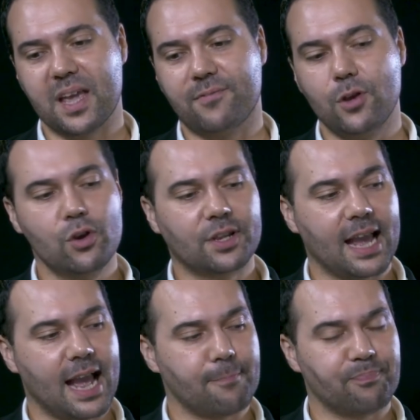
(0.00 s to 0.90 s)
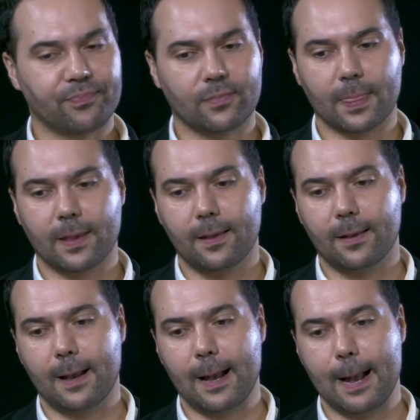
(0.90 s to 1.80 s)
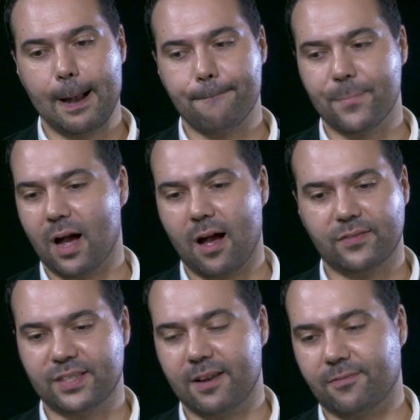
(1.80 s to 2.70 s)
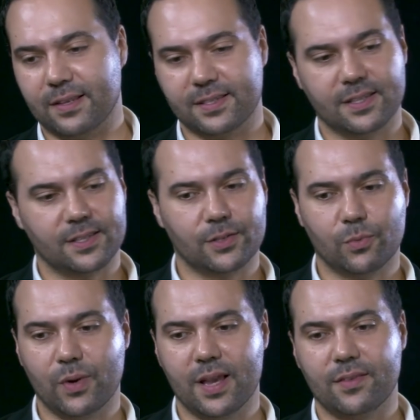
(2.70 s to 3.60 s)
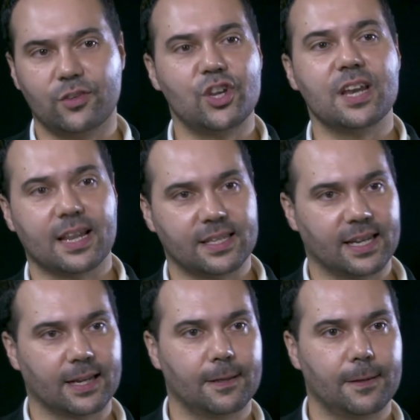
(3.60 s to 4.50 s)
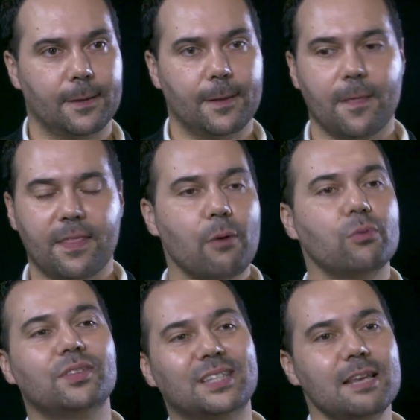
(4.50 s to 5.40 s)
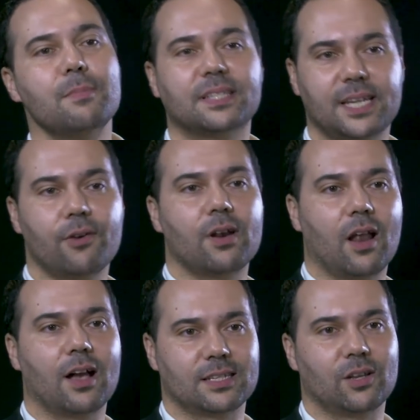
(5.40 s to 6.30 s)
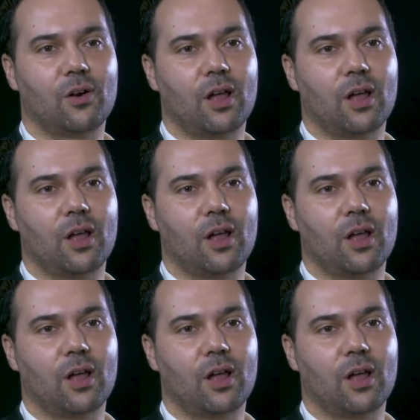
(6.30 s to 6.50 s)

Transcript: If you look at, I've said, for instance, with gene editing, that will dematerialize a lot